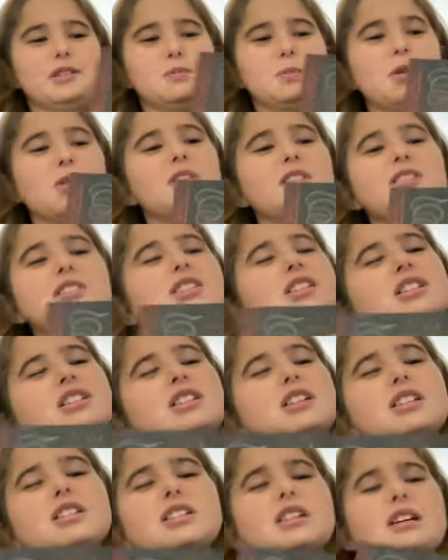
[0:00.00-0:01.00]
Pocus. It's
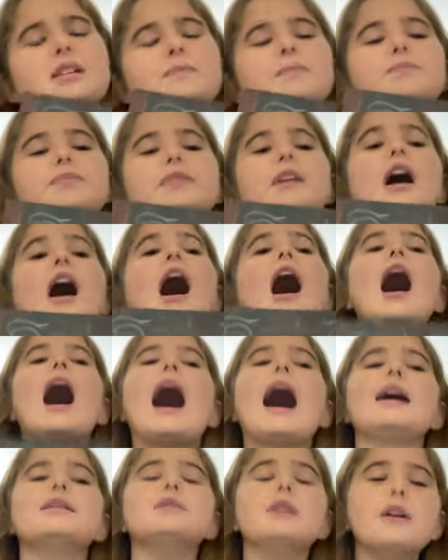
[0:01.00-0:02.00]
just.
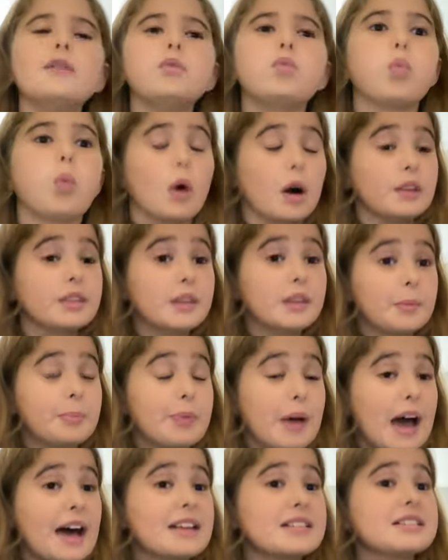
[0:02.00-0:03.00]
I love one the
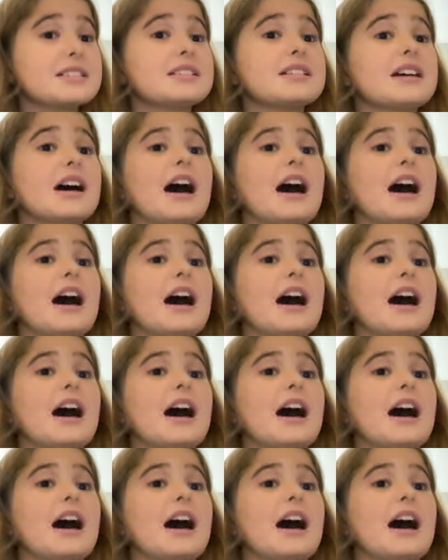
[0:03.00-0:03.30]
best.